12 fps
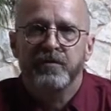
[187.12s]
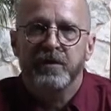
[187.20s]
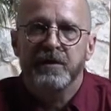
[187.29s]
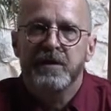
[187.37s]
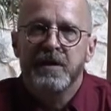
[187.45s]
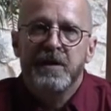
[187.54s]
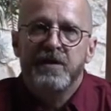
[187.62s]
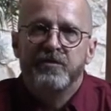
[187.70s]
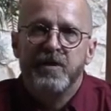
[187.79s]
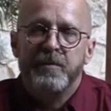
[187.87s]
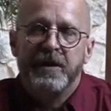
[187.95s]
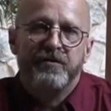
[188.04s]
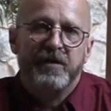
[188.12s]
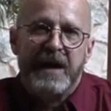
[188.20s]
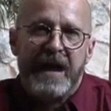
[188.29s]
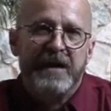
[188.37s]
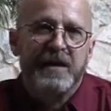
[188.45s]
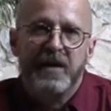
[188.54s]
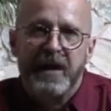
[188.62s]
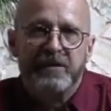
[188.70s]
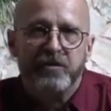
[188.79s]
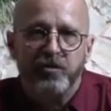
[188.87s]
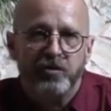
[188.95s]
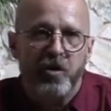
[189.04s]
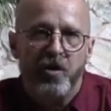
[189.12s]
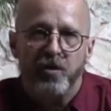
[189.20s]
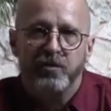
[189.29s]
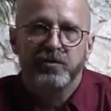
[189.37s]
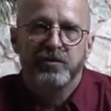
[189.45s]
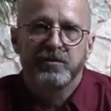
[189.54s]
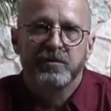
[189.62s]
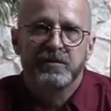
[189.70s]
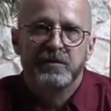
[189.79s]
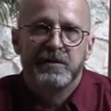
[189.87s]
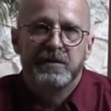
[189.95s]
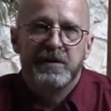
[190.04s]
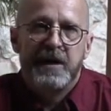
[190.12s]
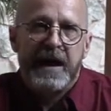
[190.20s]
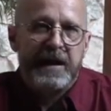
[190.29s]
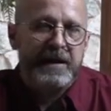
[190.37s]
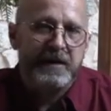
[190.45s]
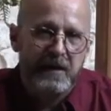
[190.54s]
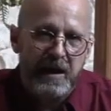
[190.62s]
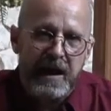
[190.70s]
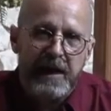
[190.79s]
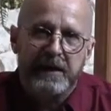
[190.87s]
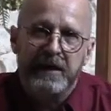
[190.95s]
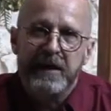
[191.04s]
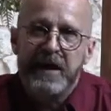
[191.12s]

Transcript: and somebody said, "I didn't like the songs. I didn't like.